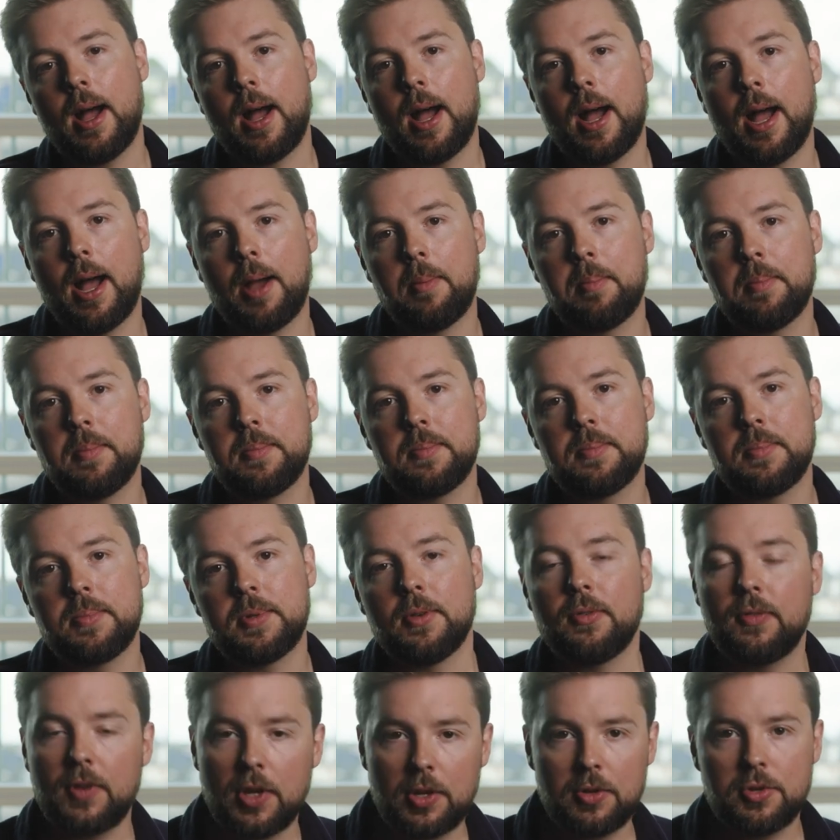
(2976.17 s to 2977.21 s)
um,
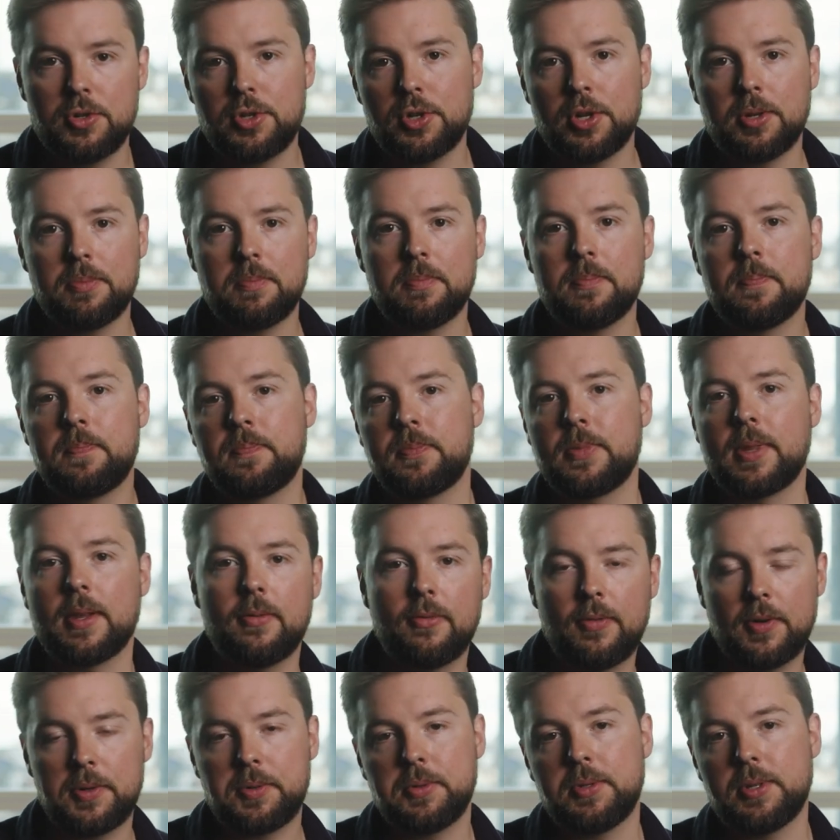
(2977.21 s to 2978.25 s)
diffusion
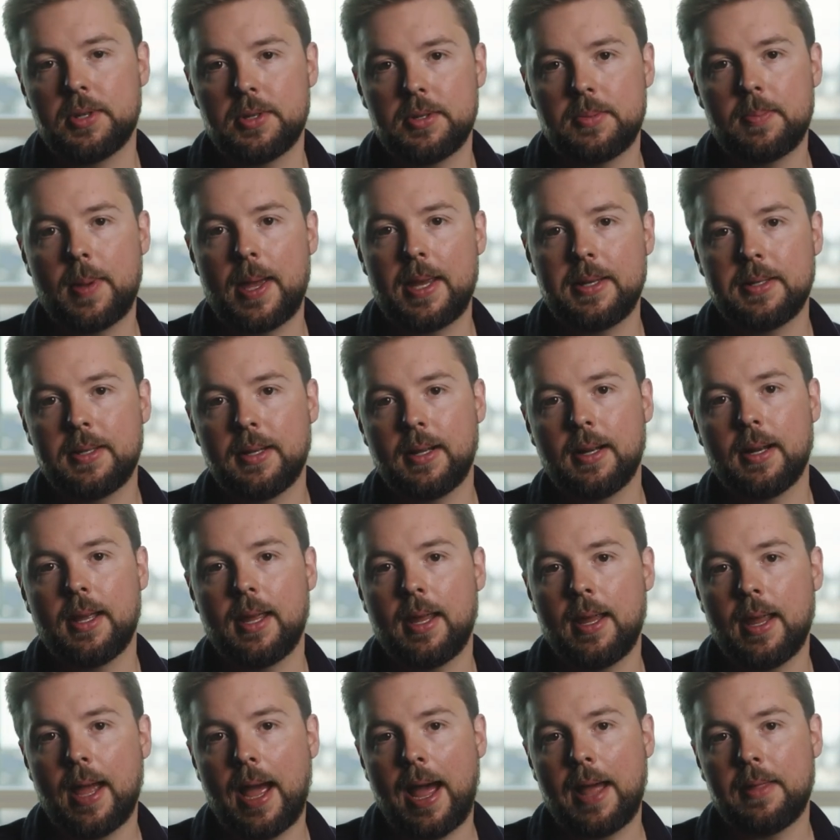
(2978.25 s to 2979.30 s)
filters
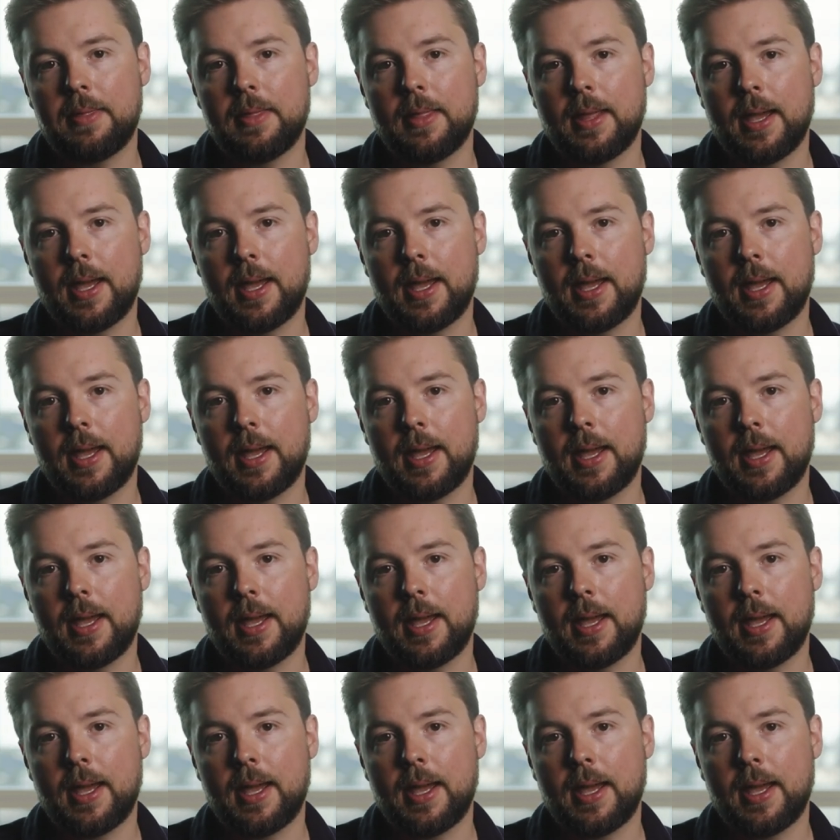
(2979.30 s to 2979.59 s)
basically, and